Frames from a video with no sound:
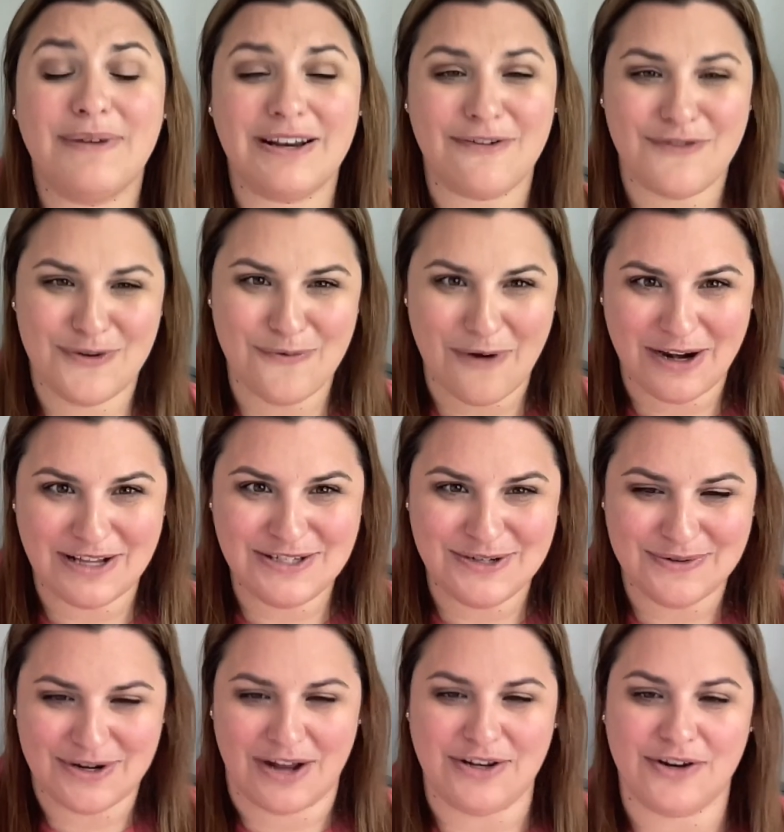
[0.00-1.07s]
but if you want to
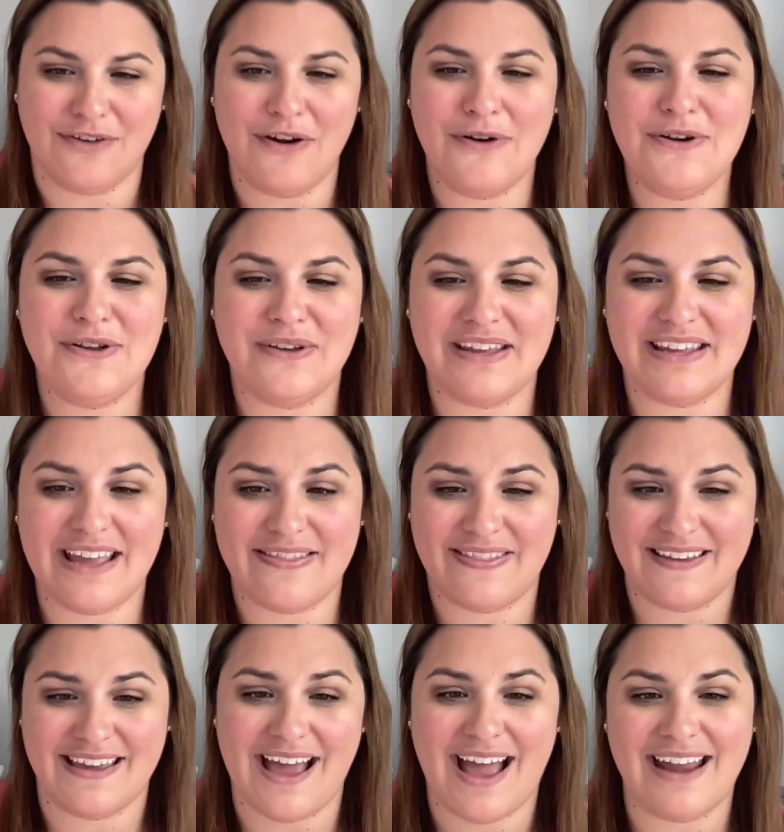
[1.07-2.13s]
do it on your own, you can get
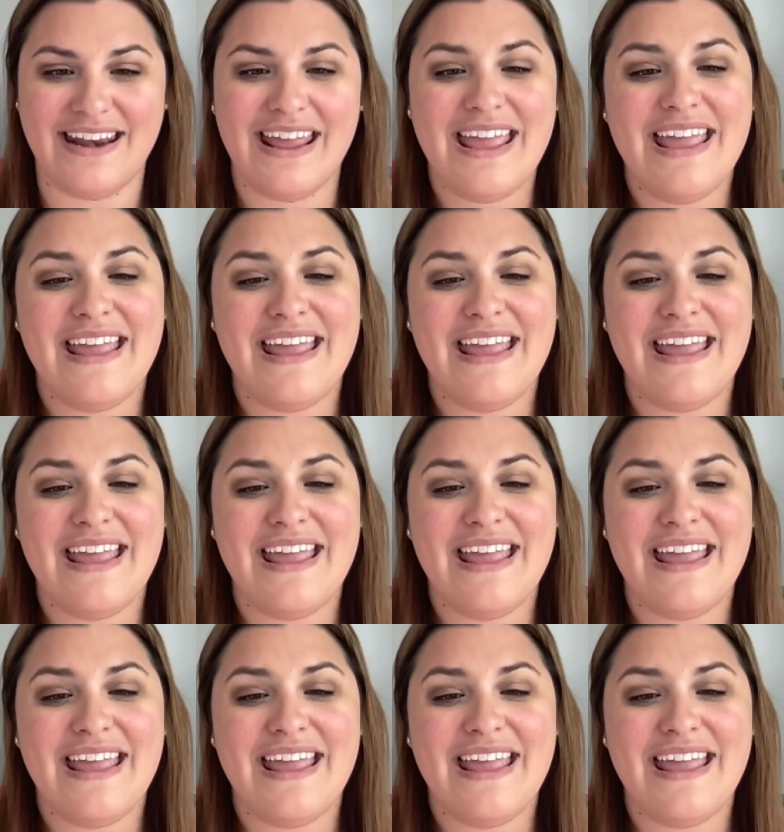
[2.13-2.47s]
the guide